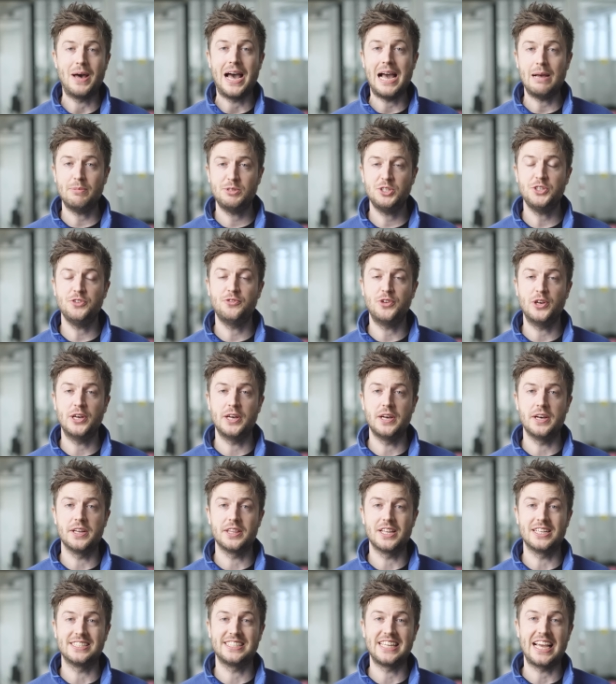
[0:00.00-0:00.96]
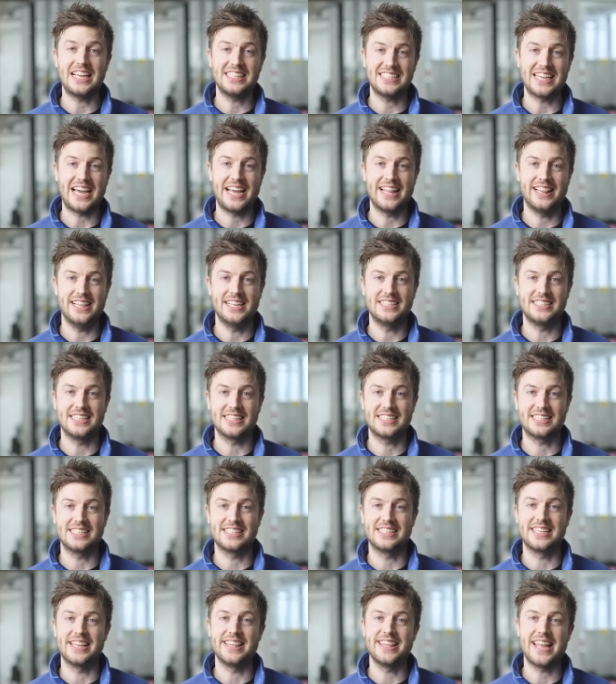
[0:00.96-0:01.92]
Perhaps you've heard that data
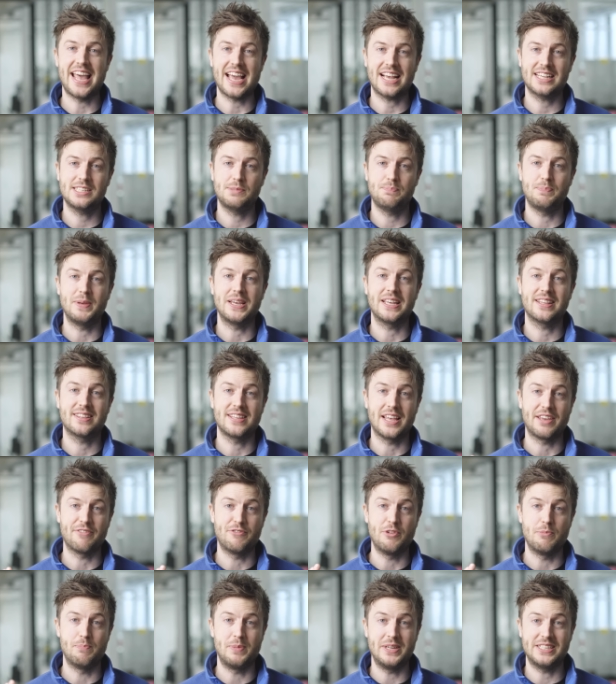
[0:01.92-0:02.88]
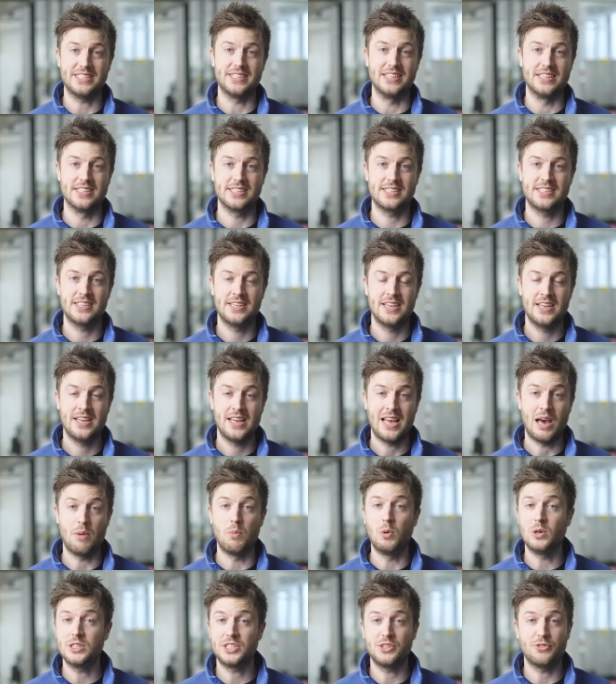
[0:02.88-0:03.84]
analytics is the next big thing for business
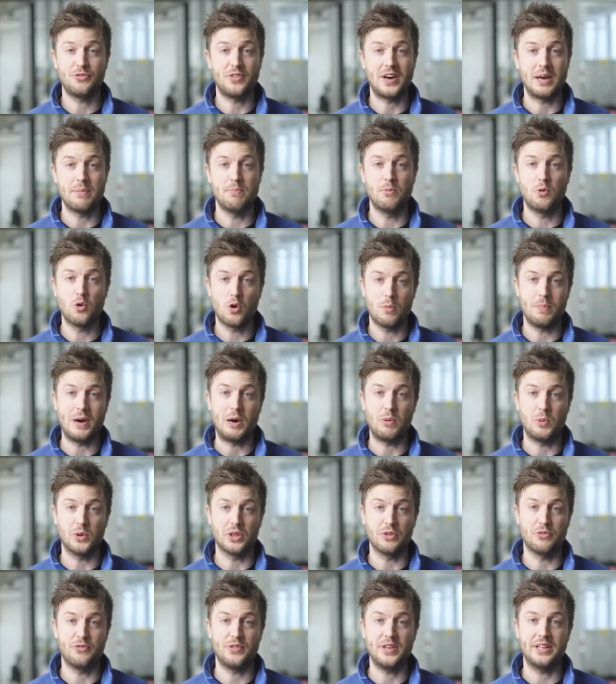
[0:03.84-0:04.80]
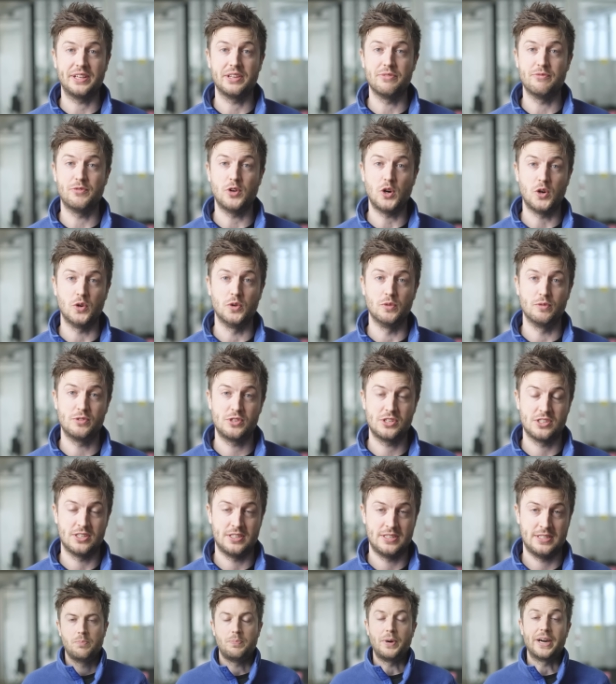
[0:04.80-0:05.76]
and want to find more about what the field
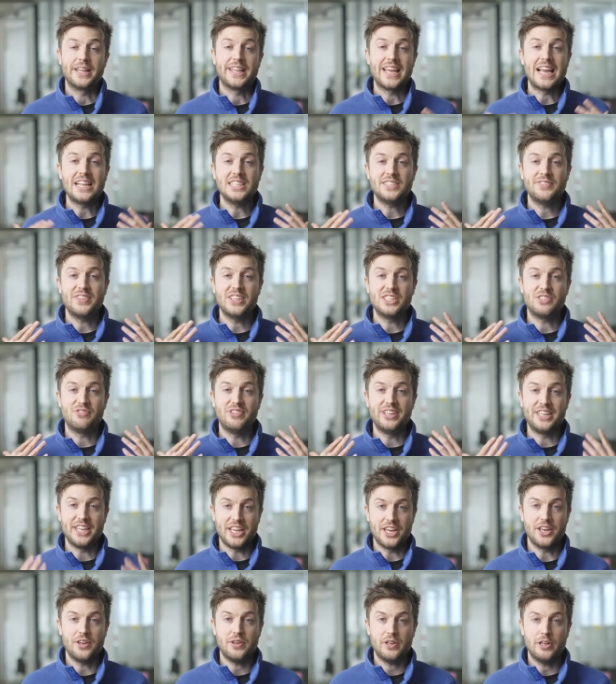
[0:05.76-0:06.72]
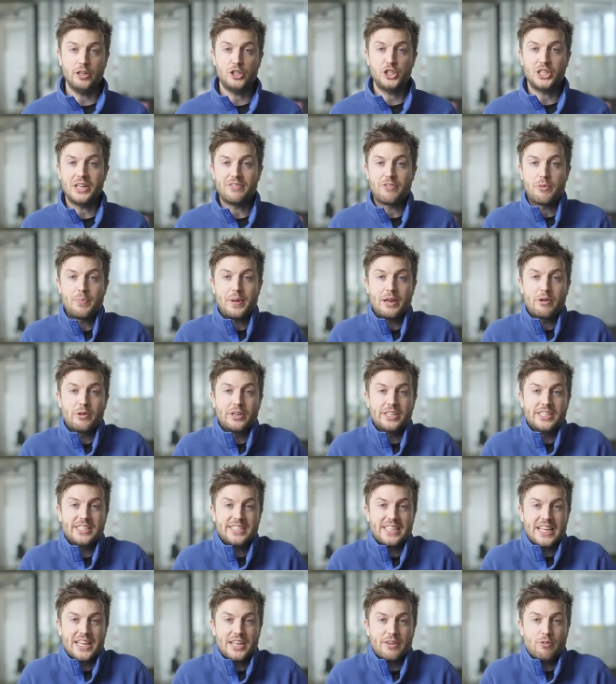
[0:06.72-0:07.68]
involves. By the end of this video, you should have a better
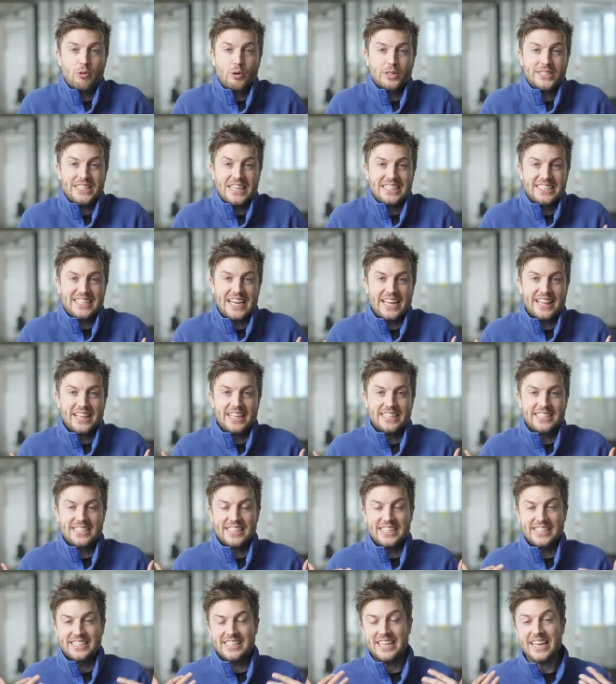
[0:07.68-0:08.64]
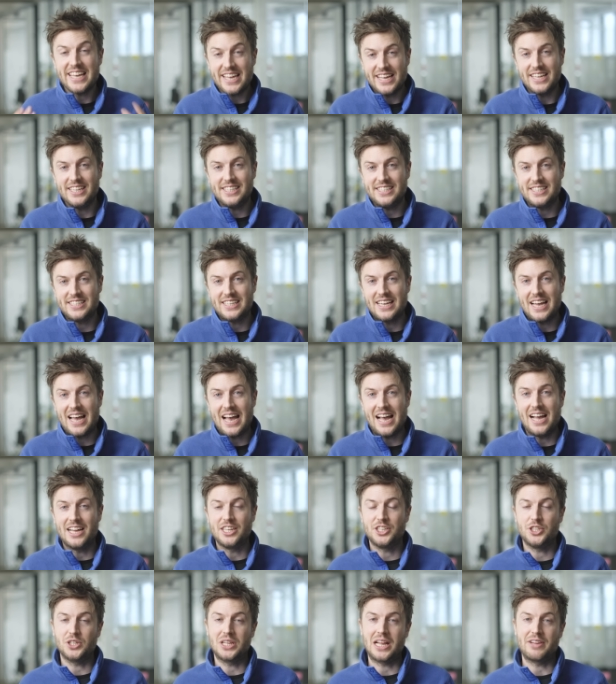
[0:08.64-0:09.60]
understanding of what data analytics is,
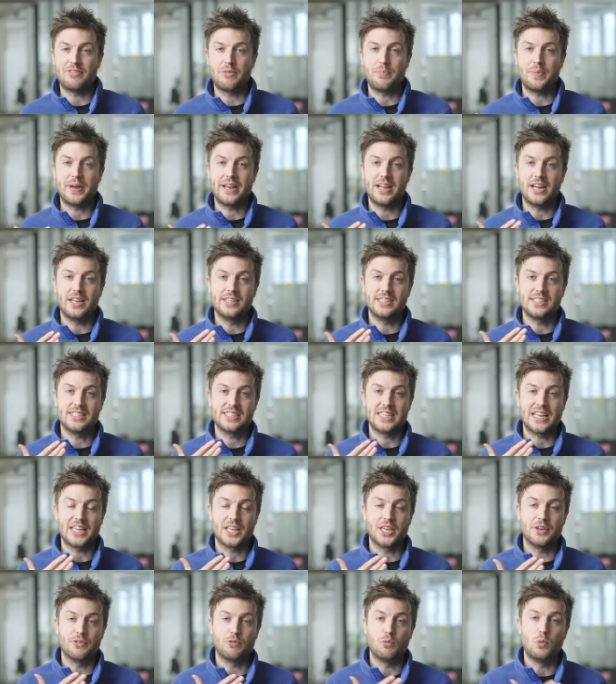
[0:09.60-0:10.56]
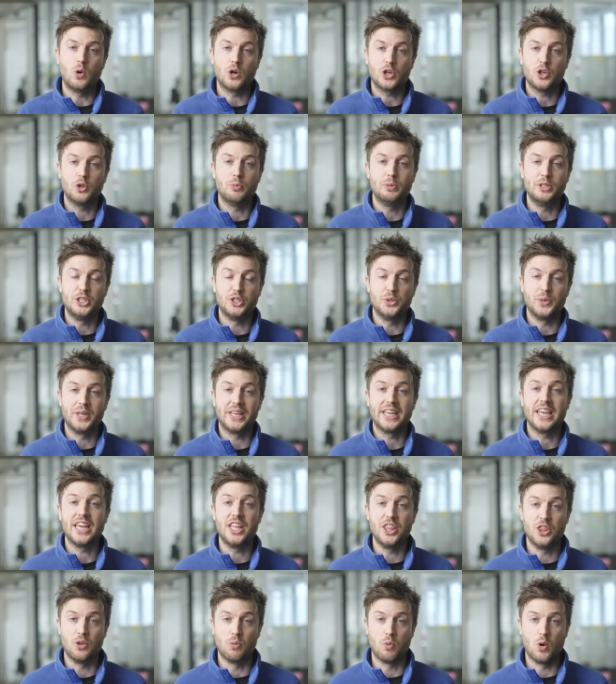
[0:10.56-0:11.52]
and you'll have a better understanding of what you'll be doing
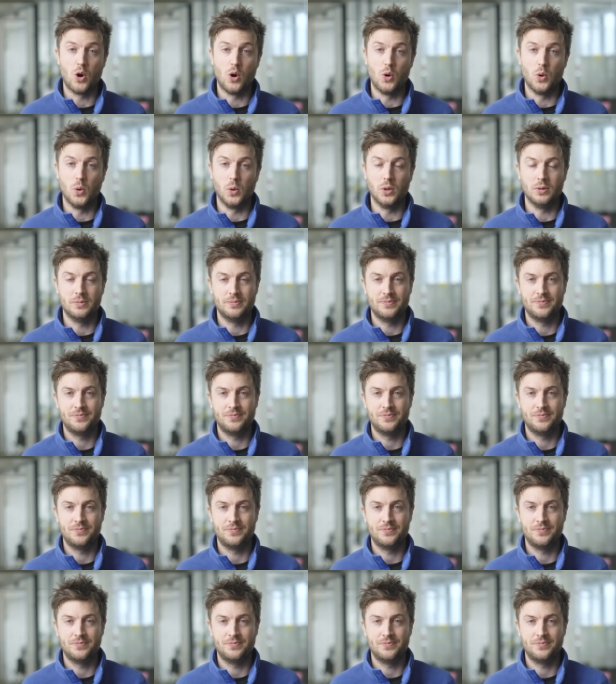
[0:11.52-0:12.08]
in the role.